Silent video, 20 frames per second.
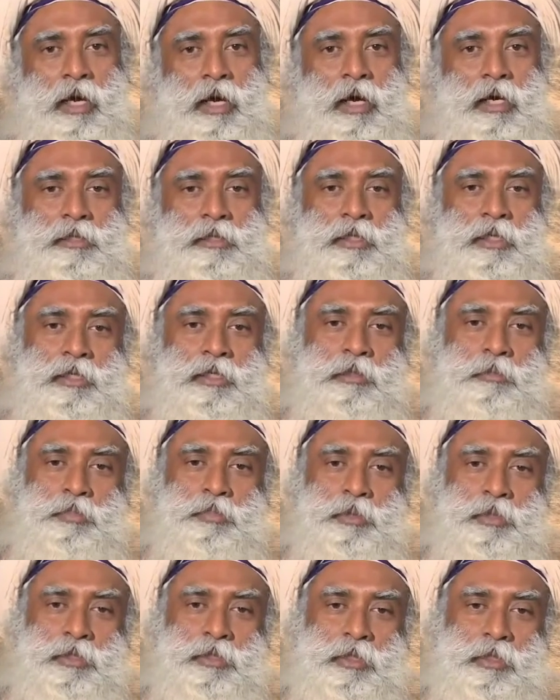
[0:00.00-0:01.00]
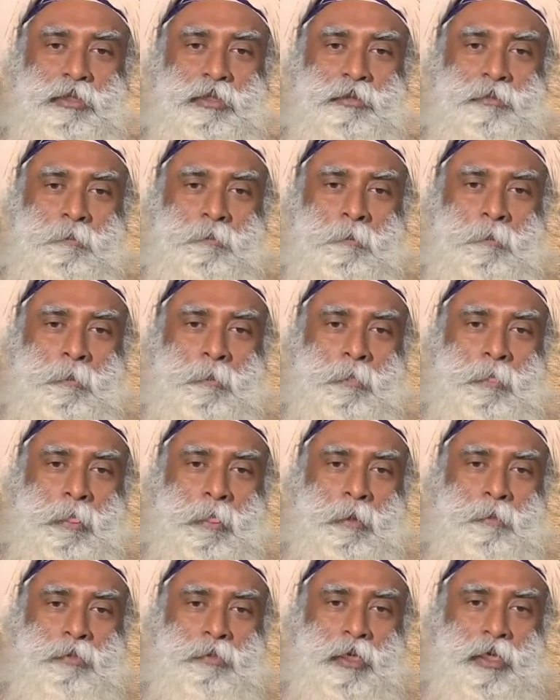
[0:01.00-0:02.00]
a certain person
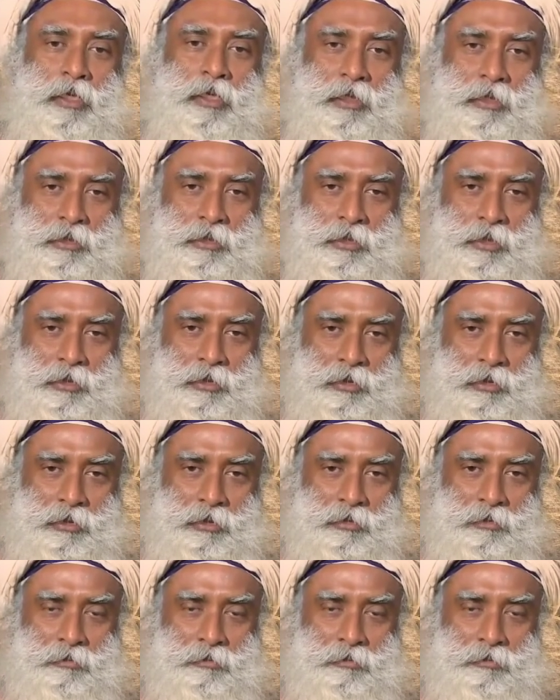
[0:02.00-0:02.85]
predicted